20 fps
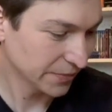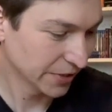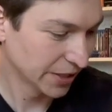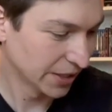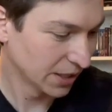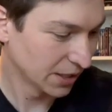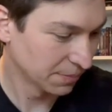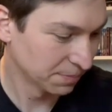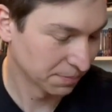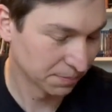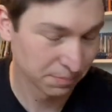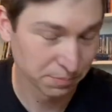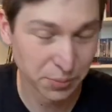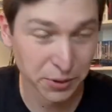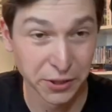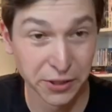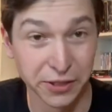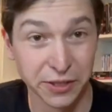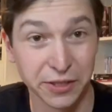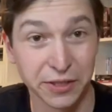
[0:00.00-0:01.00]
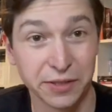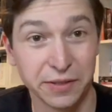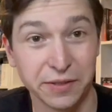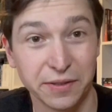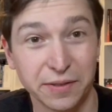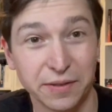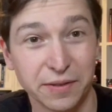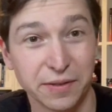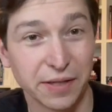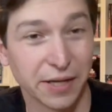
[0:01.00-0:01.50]
Um, pretty good
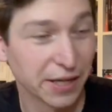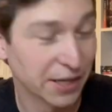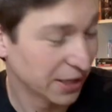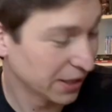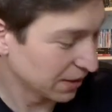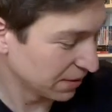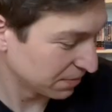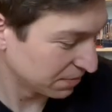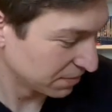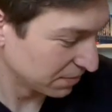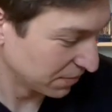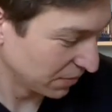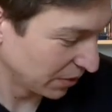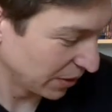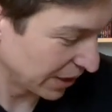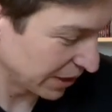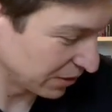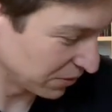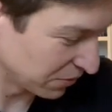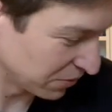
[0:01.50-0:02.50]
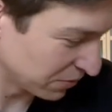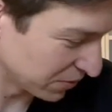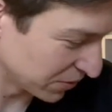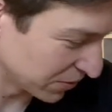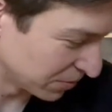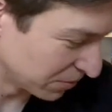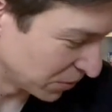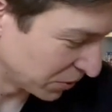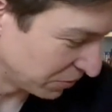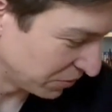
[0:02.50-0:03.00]
uh, letter
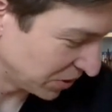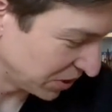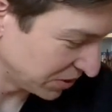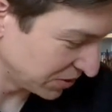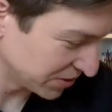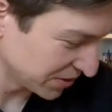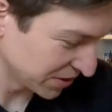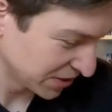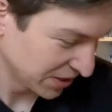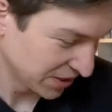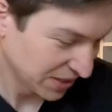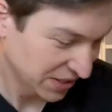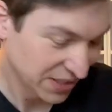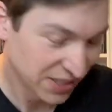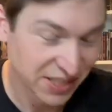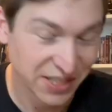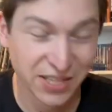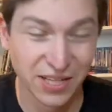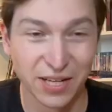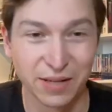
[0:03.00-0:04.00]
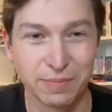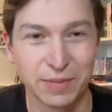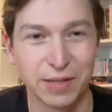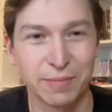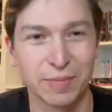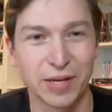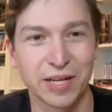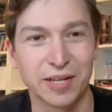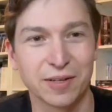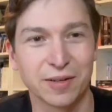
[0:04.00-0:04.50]
for movies um, in
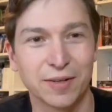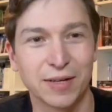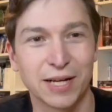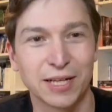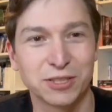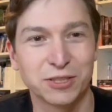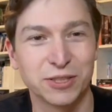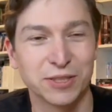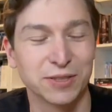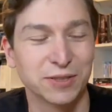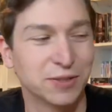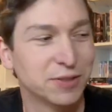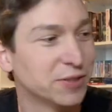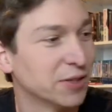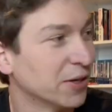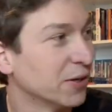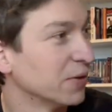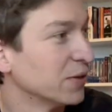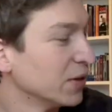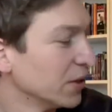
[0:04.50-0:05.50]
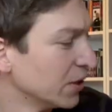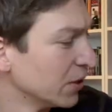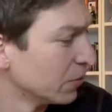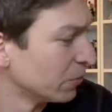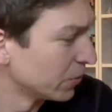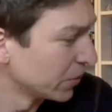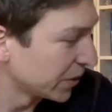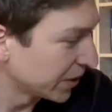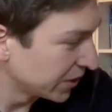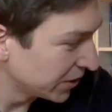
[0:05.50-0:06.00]
my collection. So
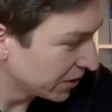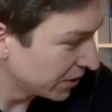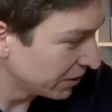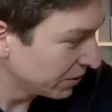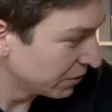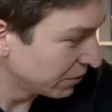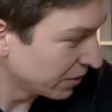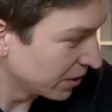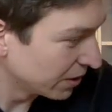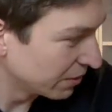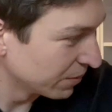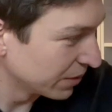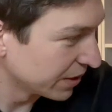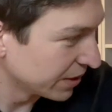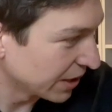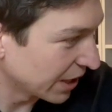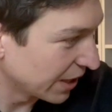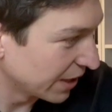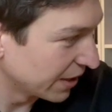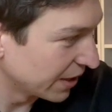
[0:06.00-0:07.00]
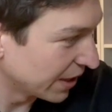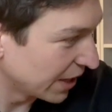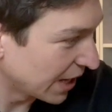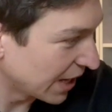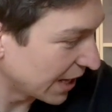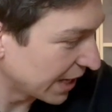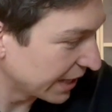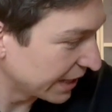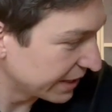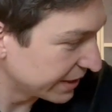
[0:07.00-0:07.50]
we'll continue on with
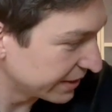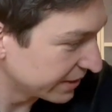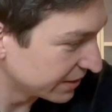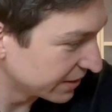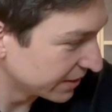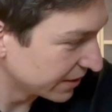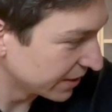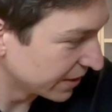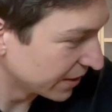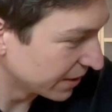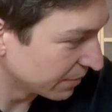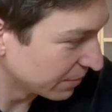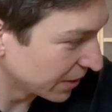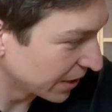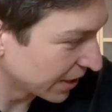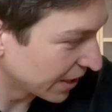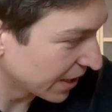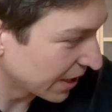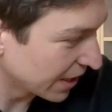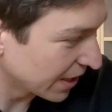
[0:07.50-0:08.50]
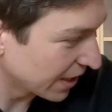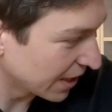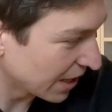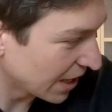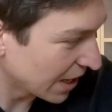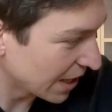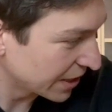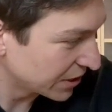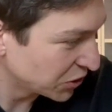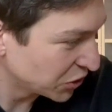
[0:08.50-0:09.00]
I. Um, I got
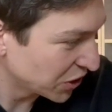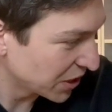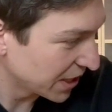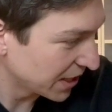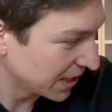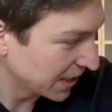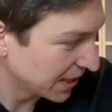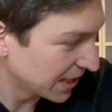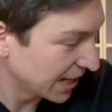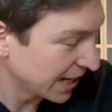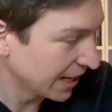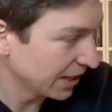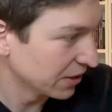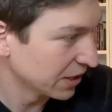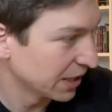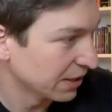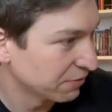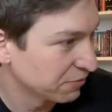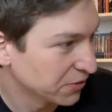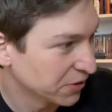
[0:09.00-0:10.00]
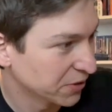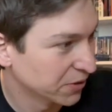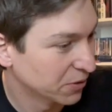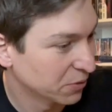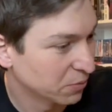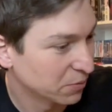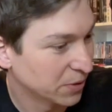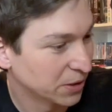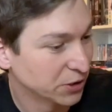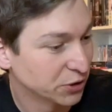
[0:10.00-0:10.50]
I, J, and K left on the
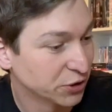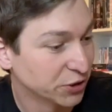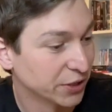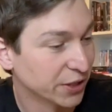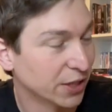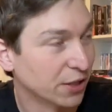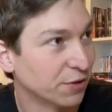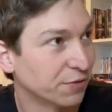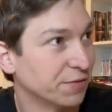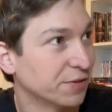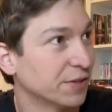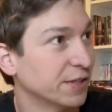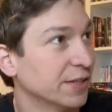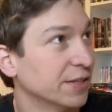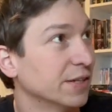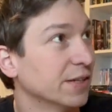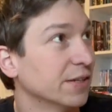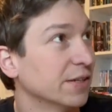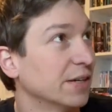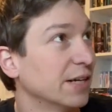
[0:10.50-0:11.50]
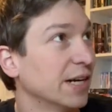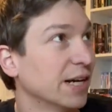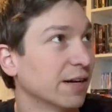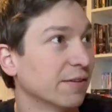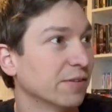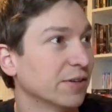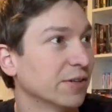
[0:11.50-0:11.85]
one shelf, and then I have